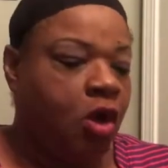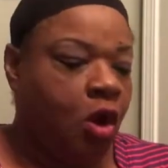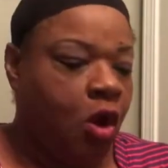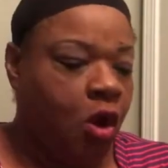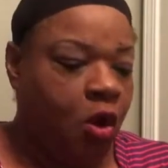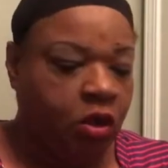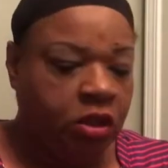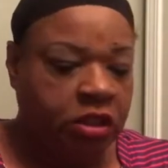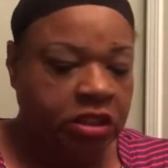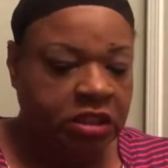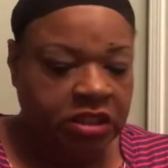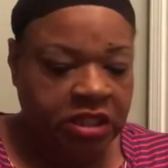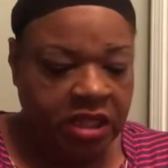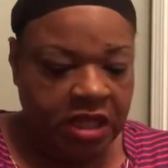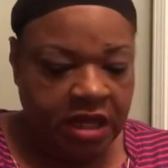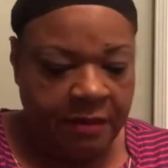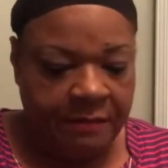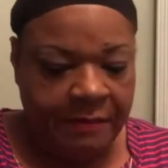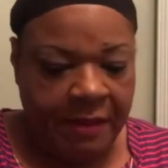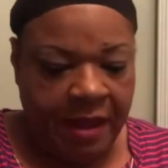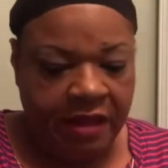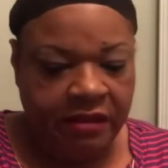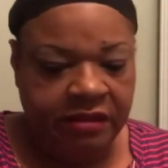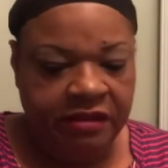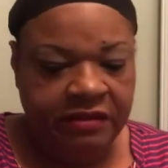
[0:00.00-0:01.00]
only thing
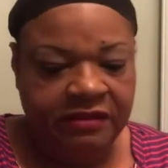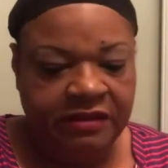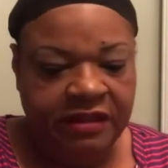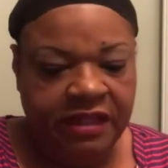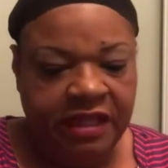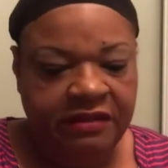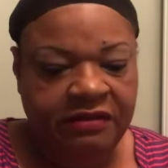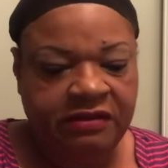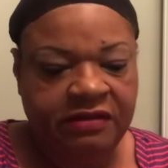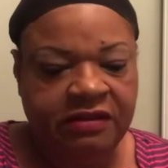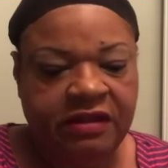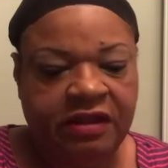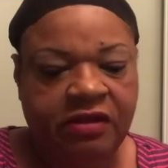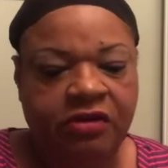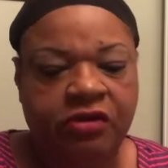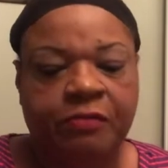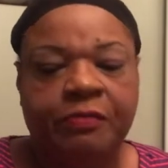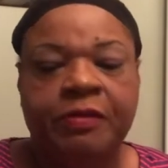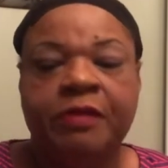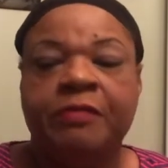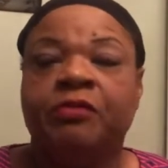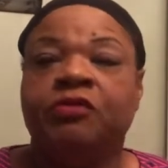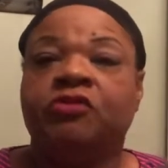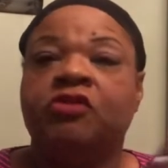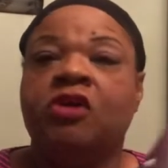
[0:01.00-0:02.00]
about this lace is I heard
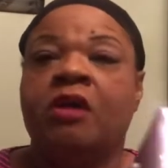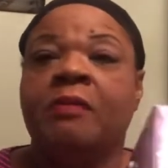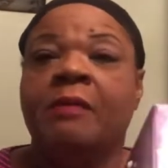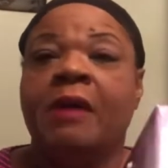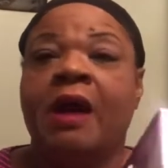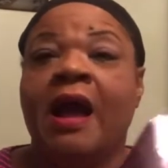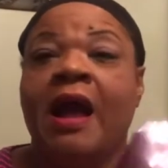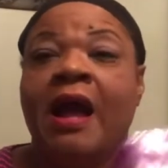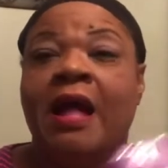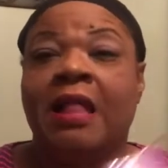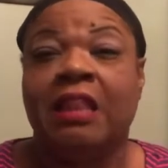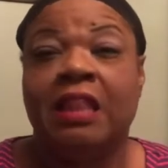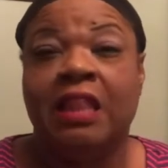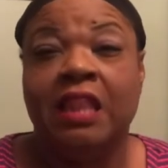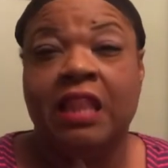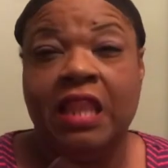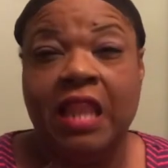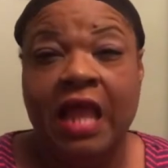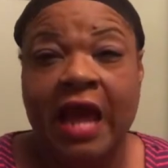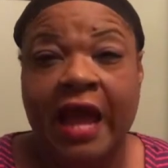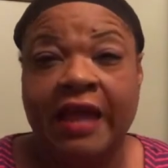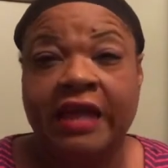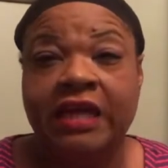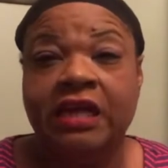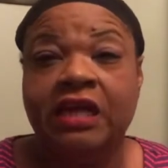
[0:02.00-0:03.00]
people talk about how
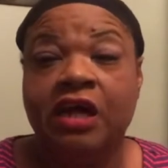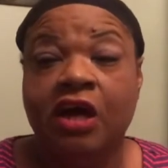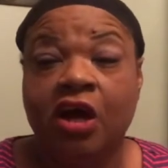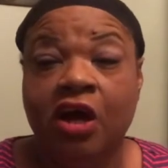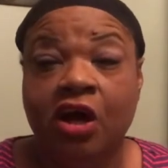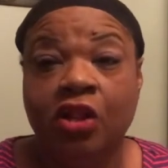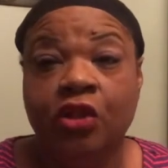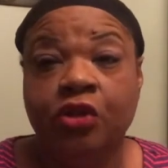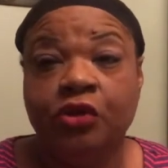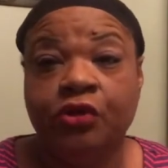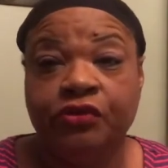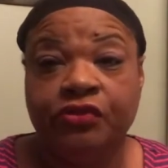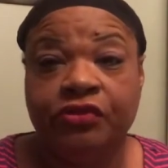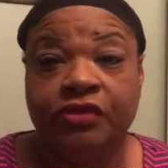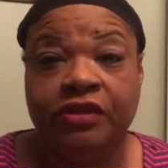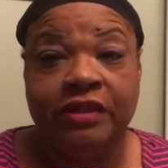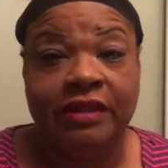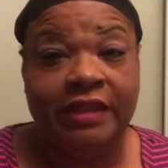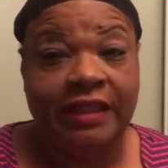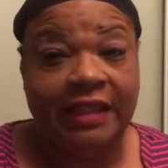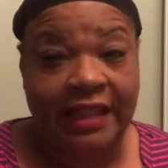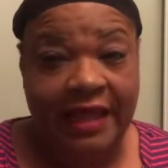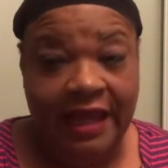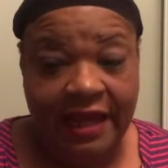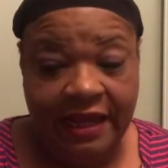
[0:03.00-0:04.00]
light colored the
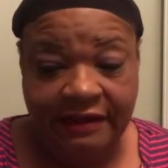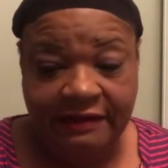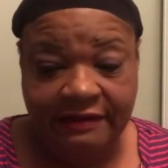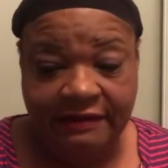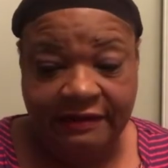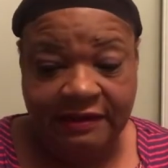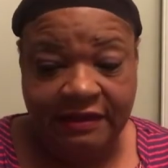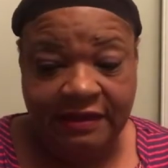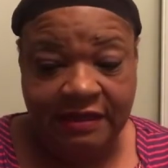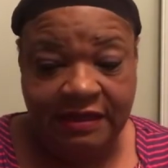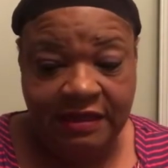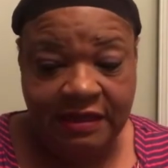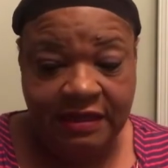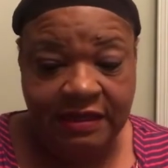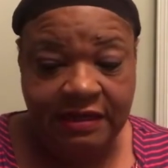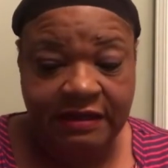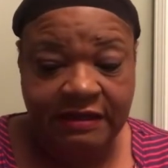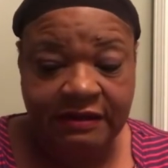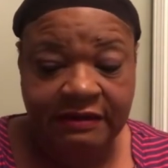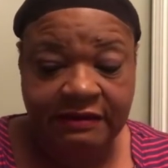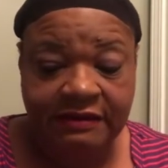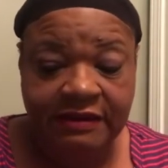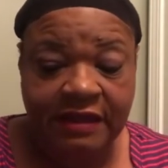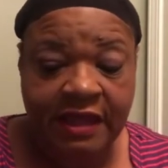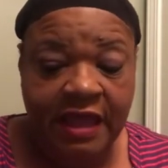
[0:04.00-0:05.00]
lace
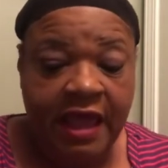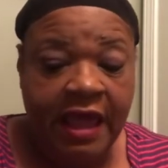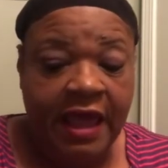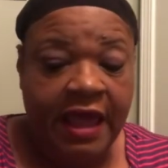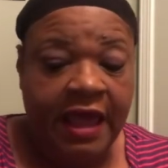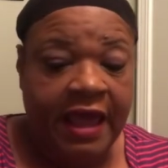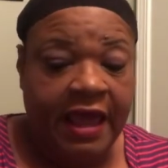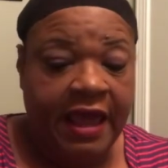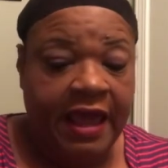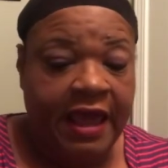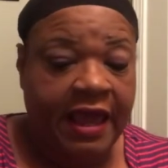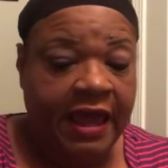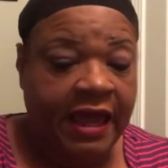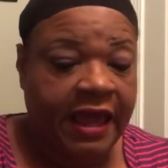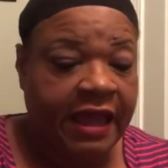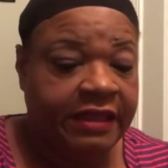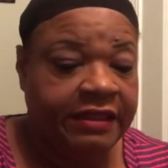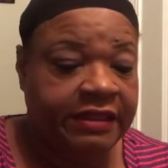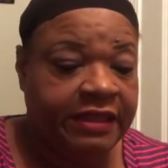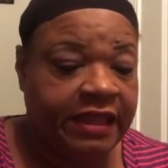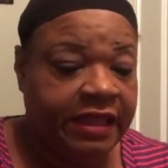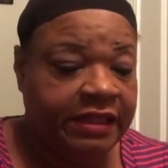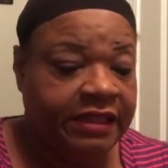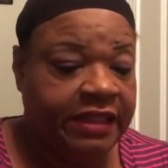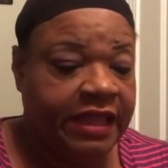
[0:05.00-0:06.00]
is,
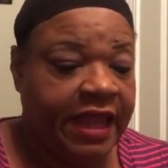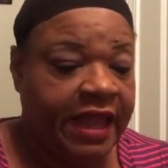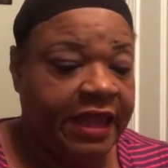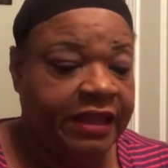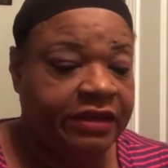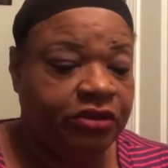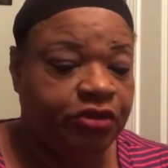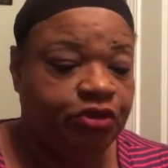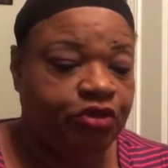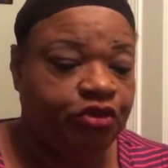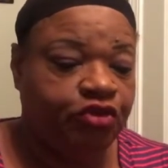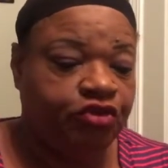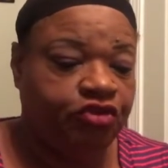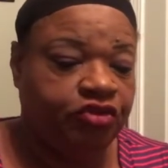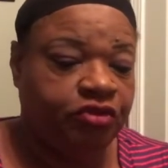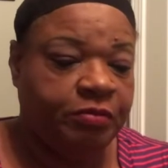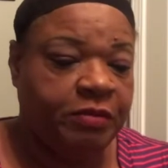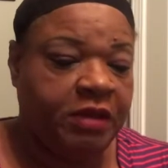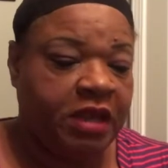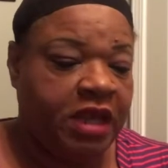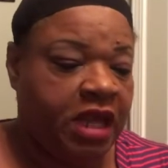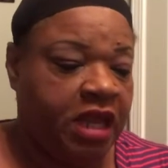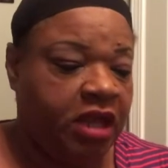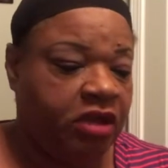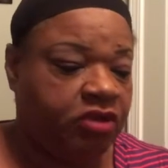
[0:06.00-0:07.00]
and that they had to do
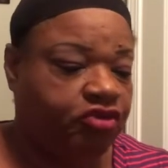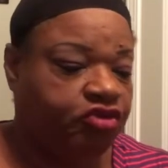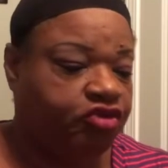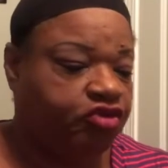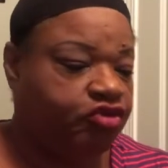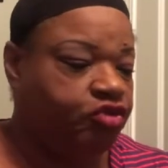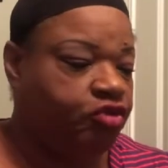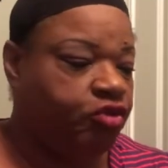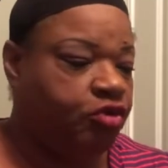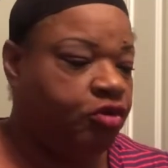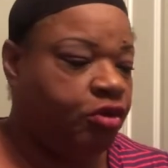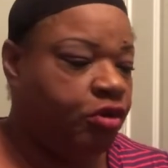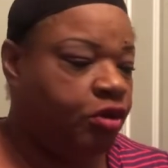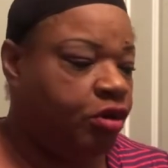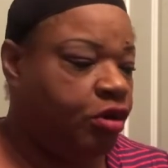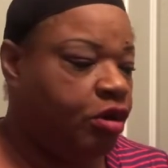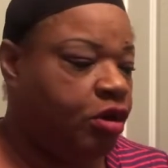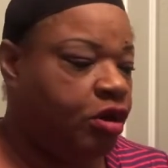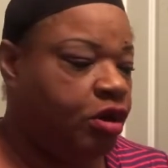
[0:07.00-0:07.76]
some extra